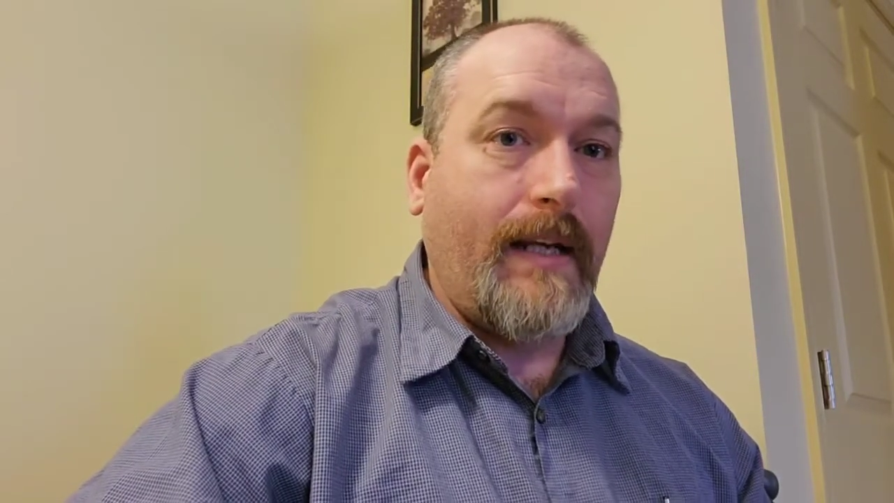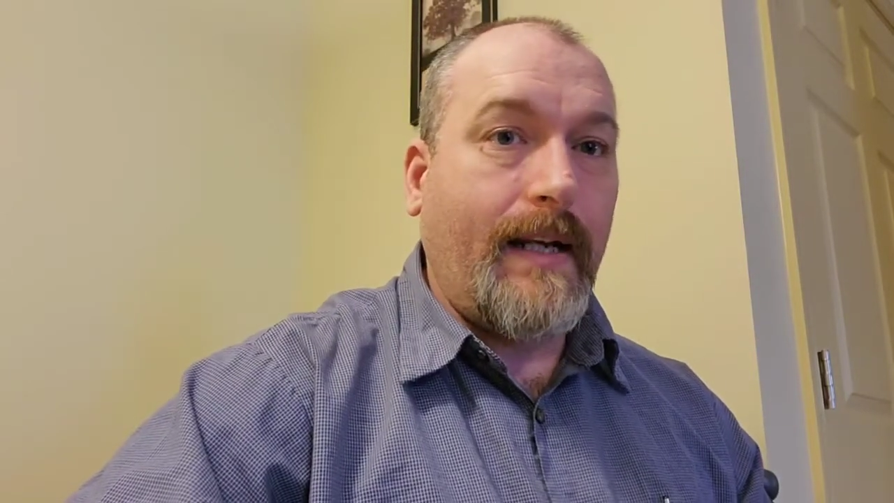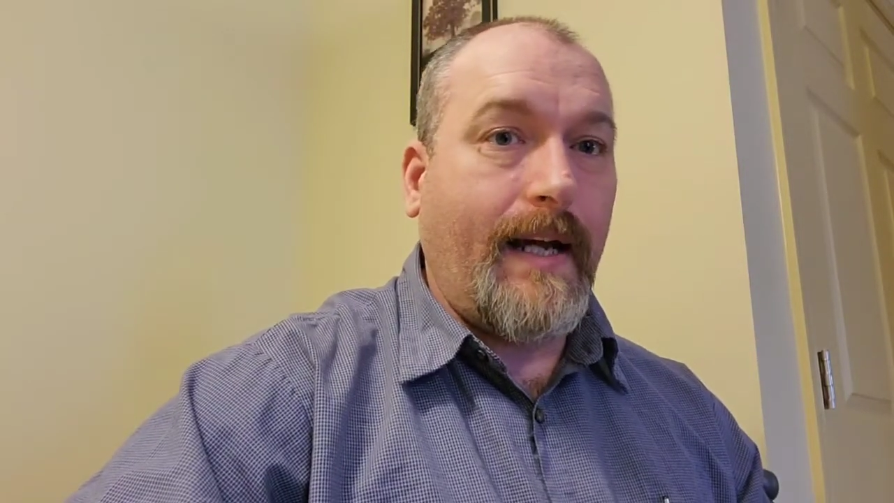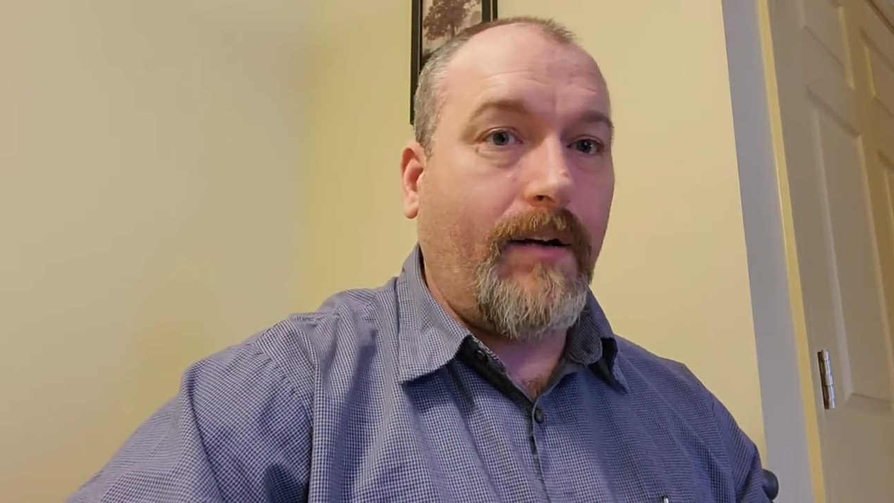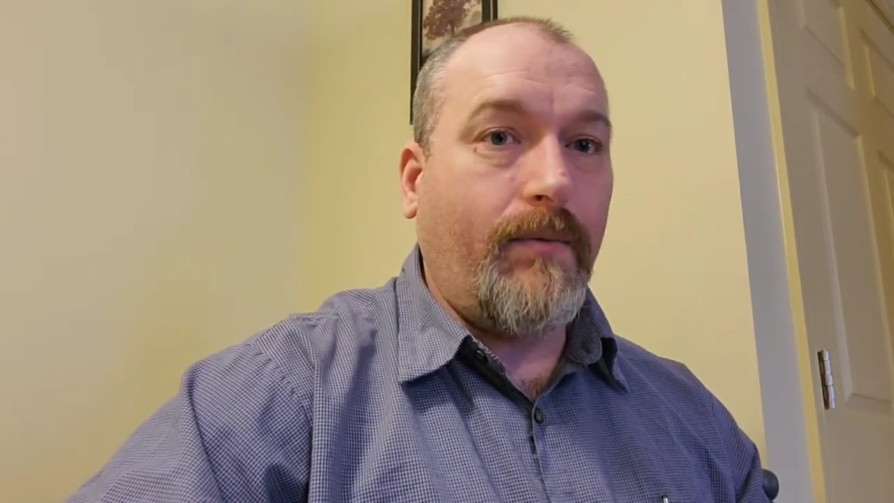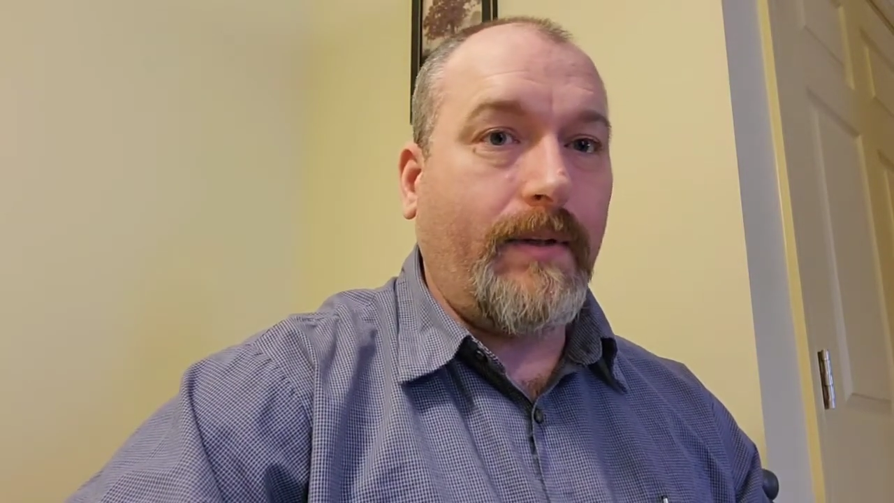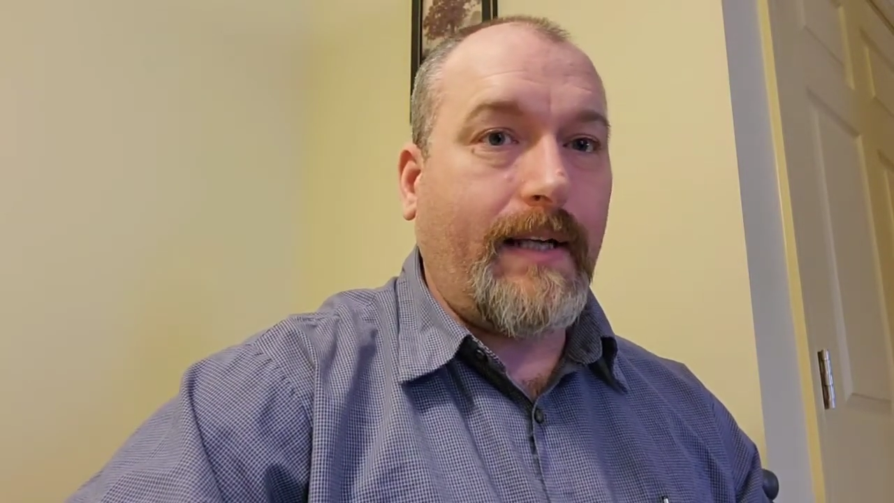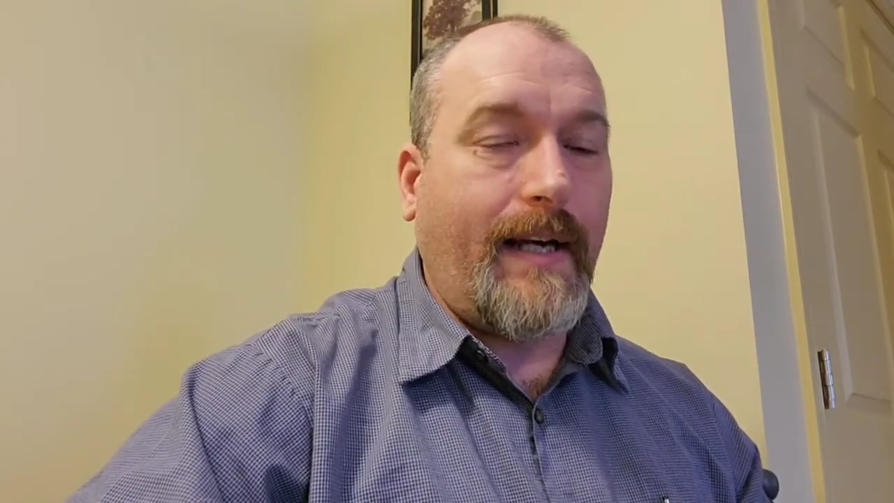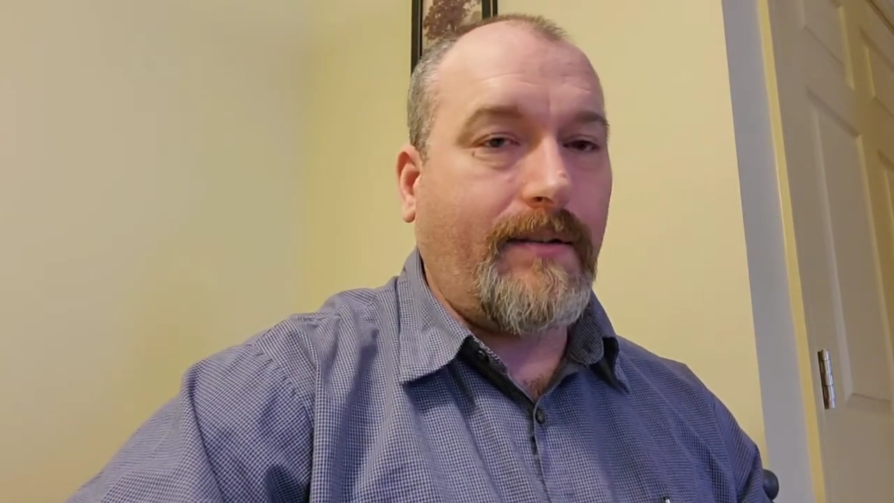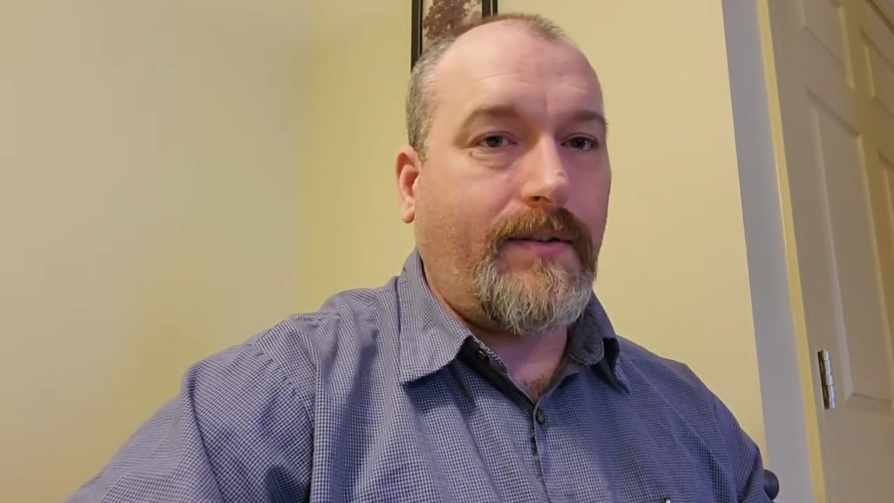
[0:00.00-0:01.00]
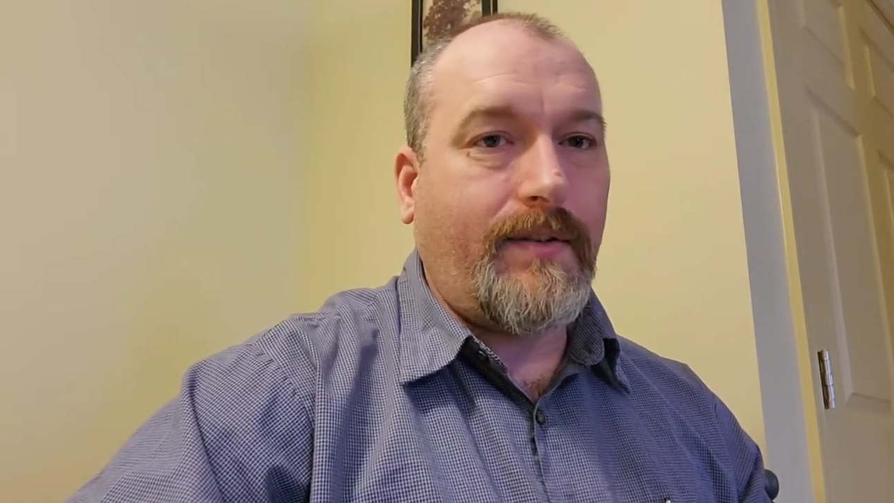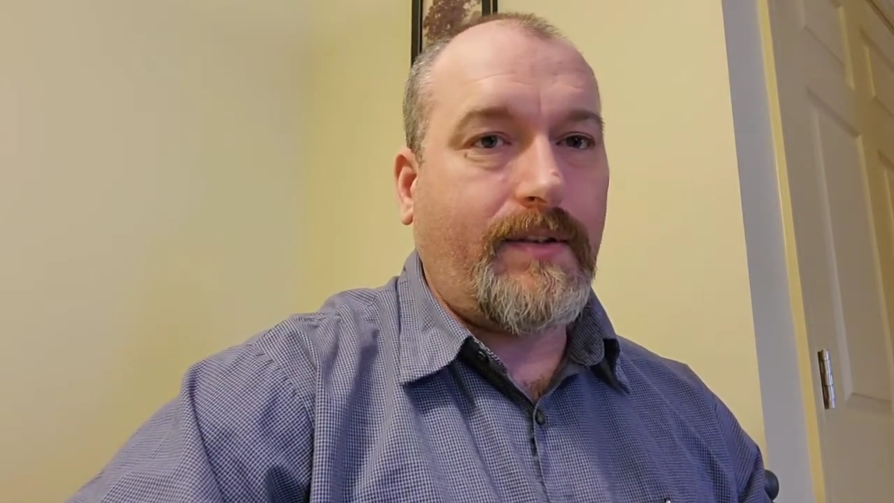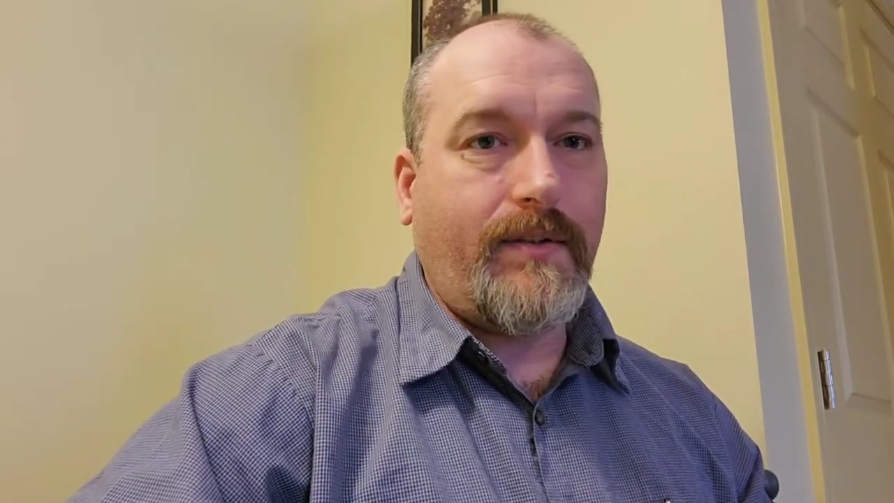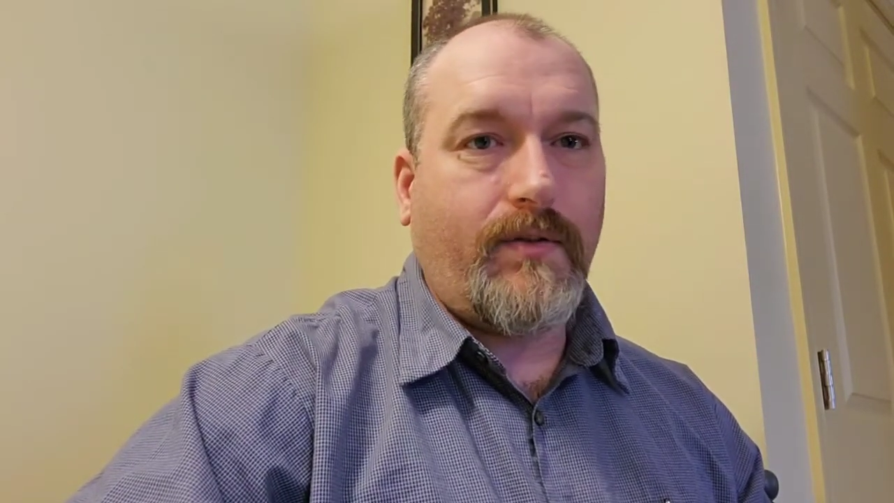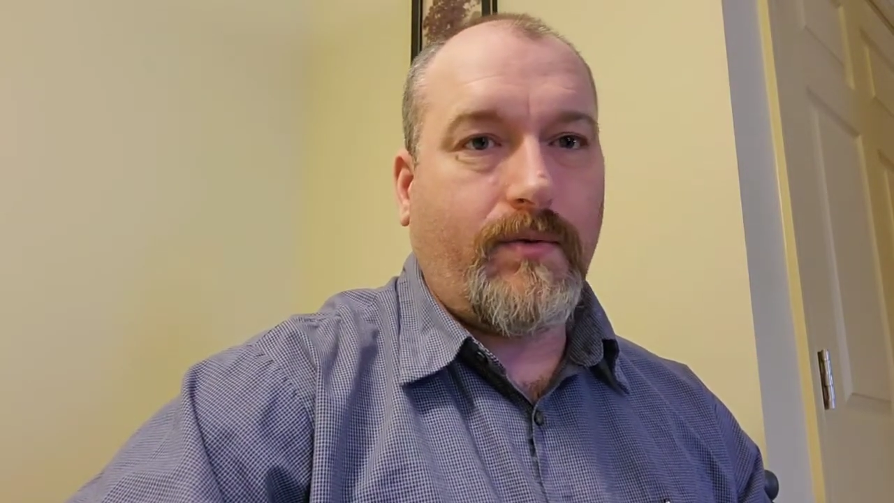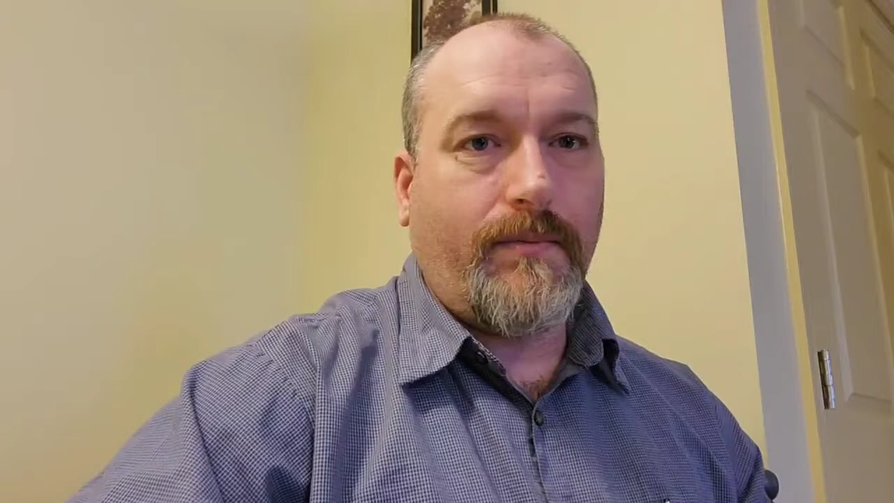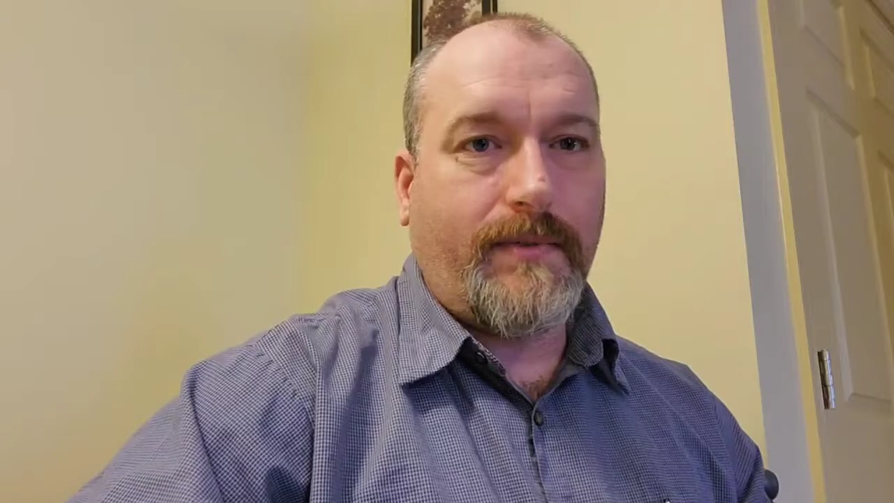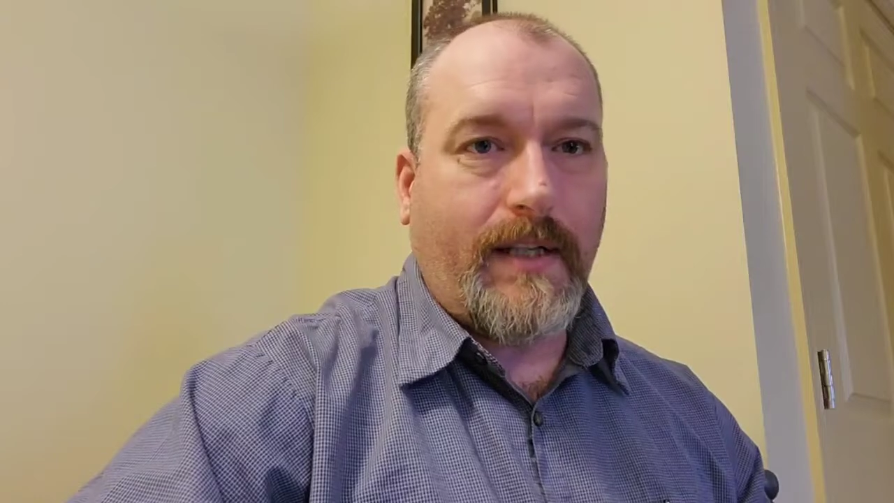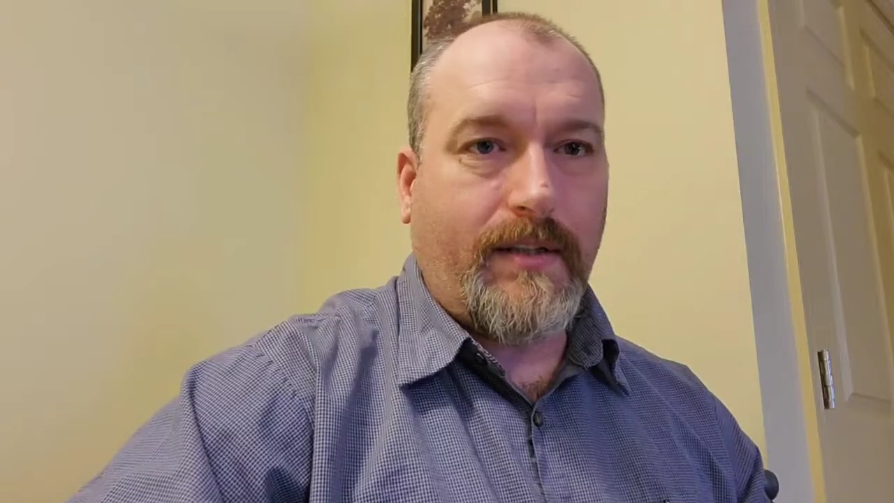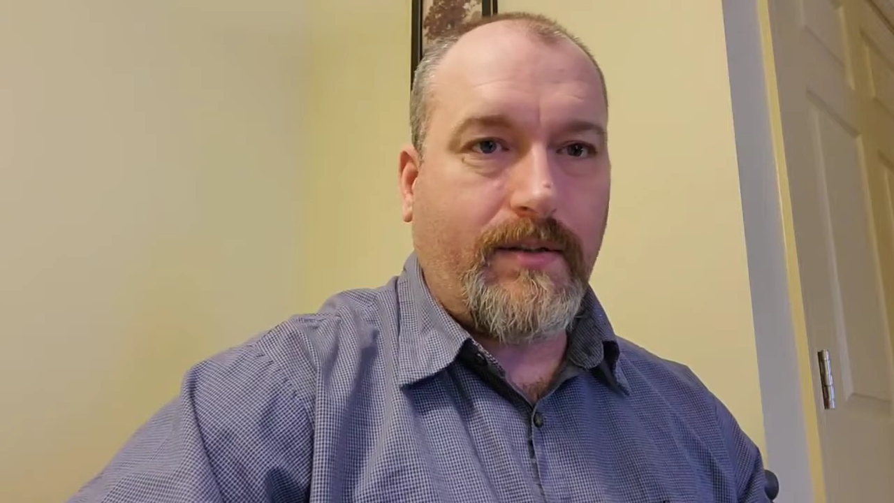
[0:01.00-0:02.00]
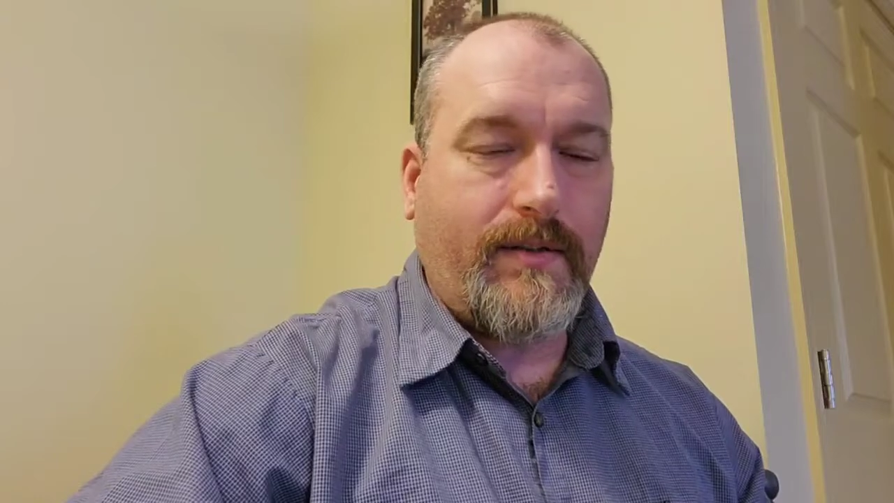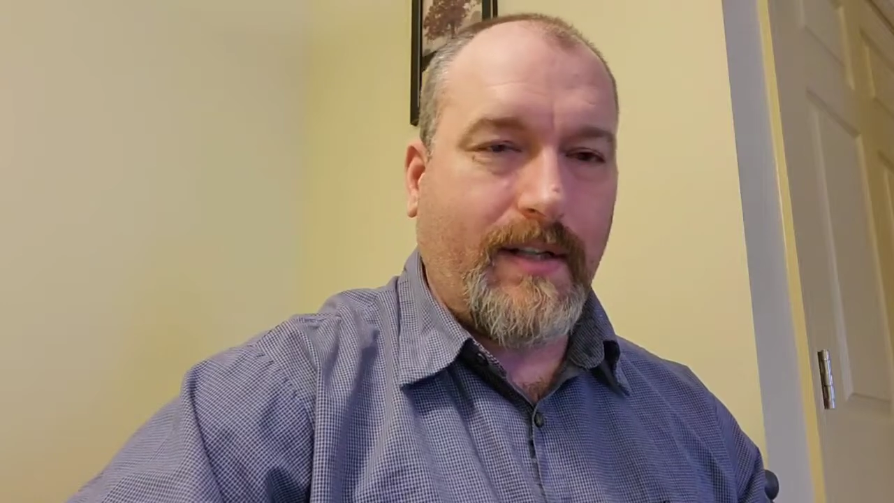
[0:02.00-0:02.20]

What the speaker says: Now, with the House of Sensual Obsessions,